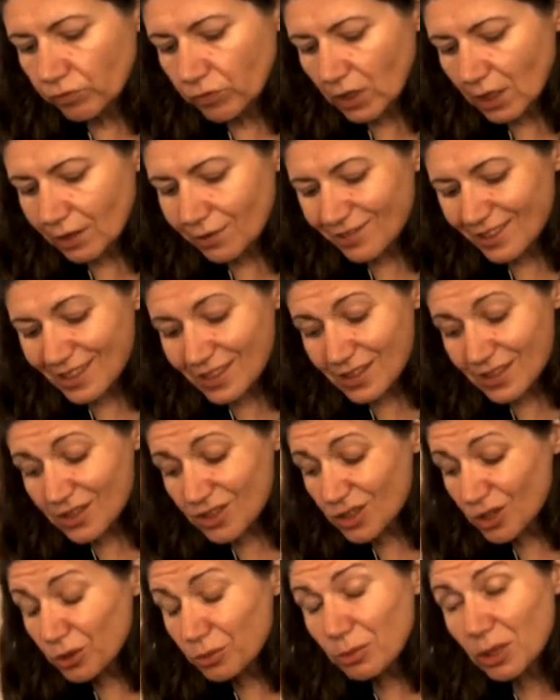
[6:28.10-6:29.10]
If this is
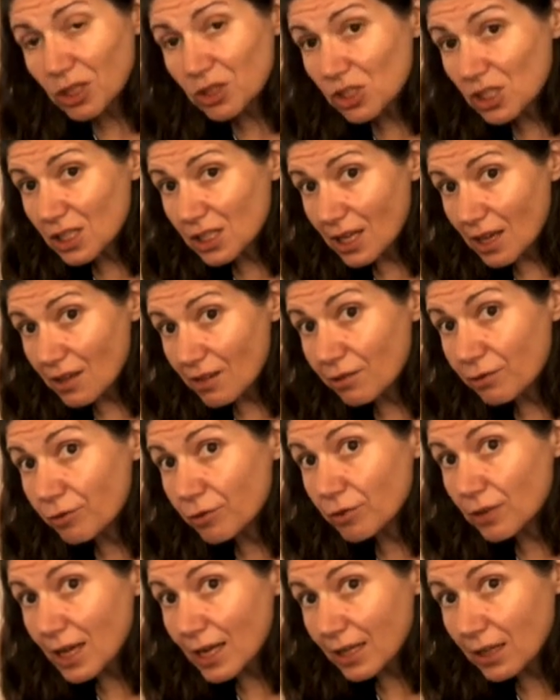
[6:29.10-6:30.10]
too much to get
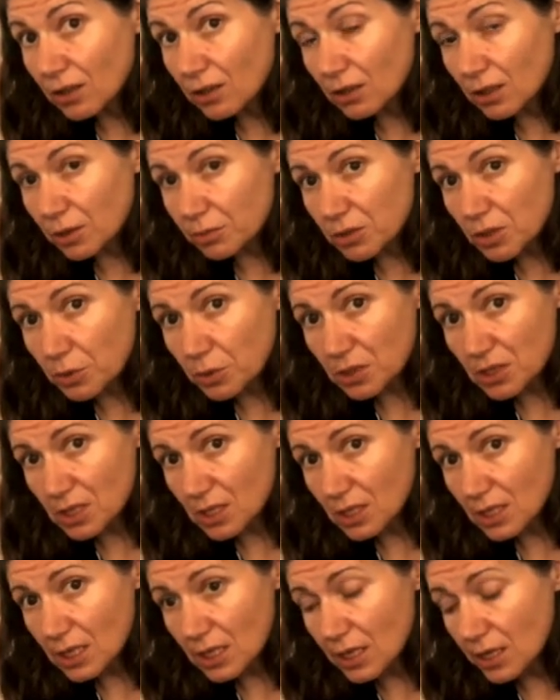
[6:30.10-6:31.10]
the ankle up towards the
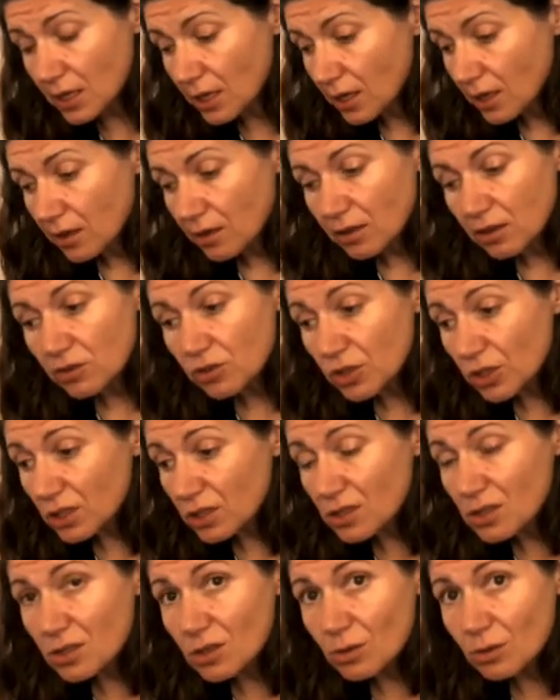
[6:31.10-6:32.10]
knee, then
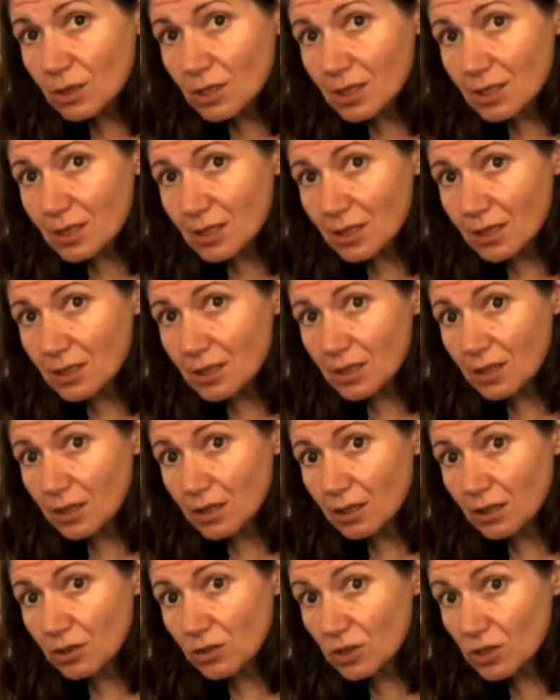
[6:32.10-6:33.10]
just do it
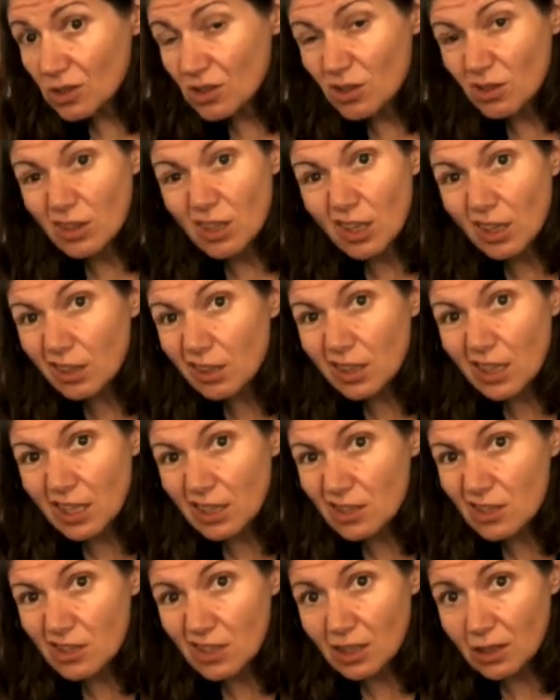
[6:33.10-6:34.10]
sitting. Just do the other
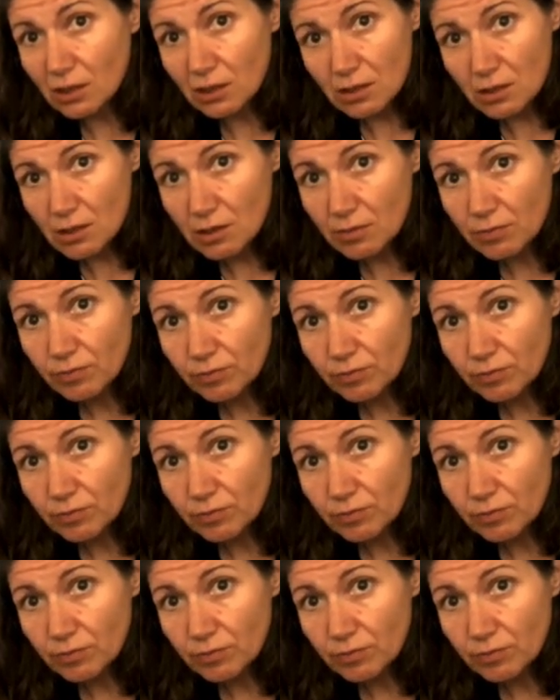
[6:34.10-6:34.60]
exercise.